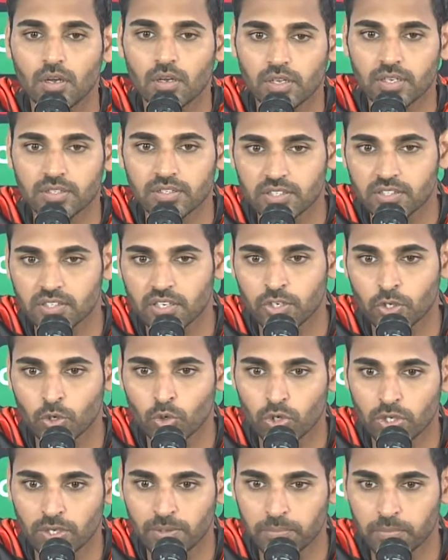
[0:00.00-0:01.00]
Yes, it's a new
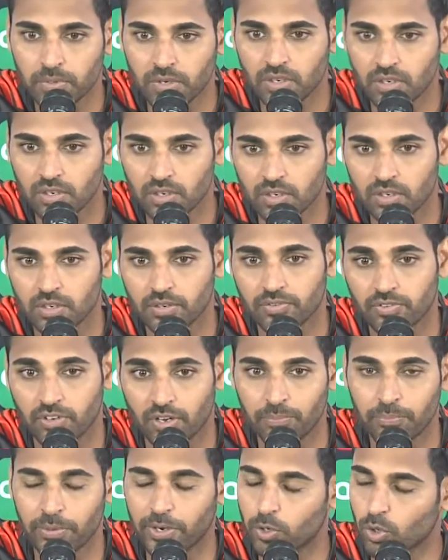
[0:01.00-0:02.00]
team uh,
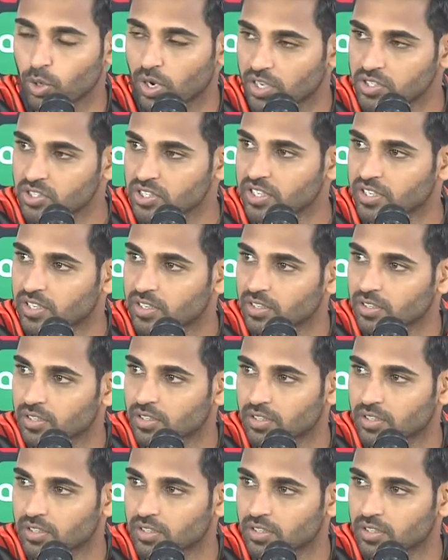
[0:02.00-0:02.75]
compared to last year.